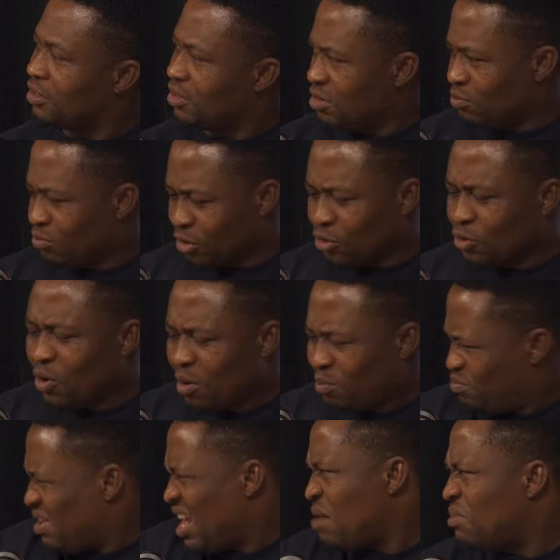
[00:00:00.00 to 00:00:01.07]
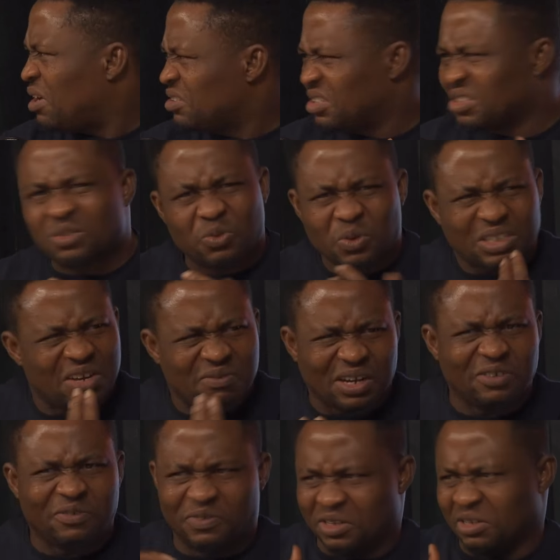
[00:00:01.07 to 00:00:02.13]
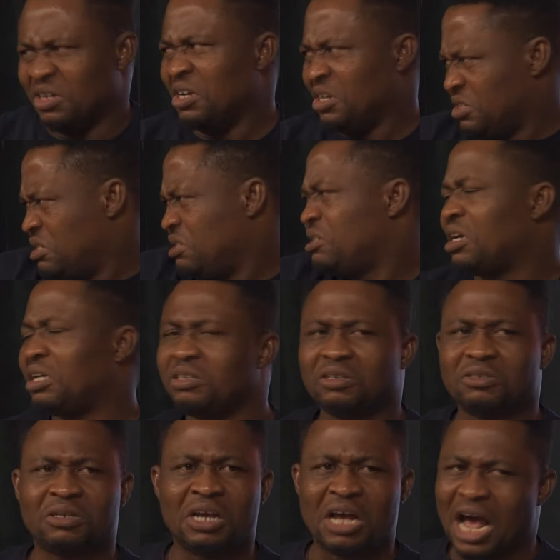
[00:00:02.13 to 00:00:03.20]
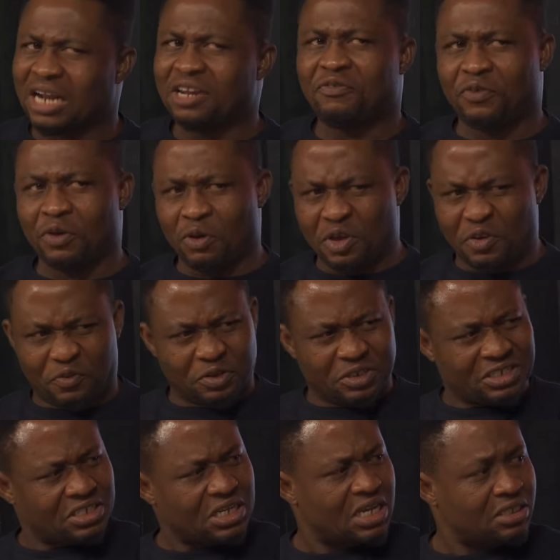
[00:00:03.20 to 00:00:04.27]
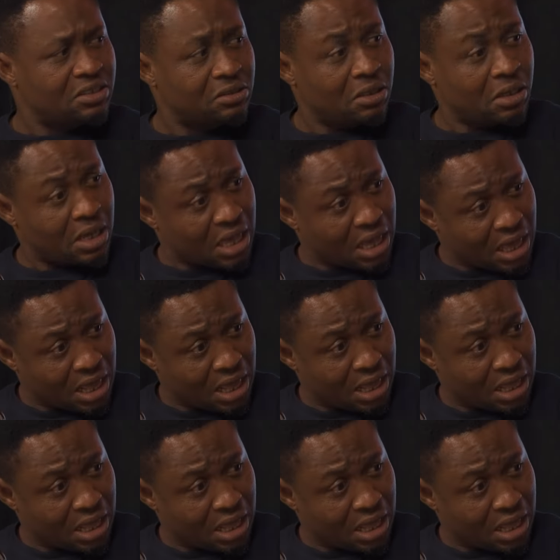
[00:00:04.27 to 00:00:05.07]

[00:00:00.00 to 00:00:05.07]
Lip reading: But go pray about it, whatever you feel. They can just, and if you dissent, okay.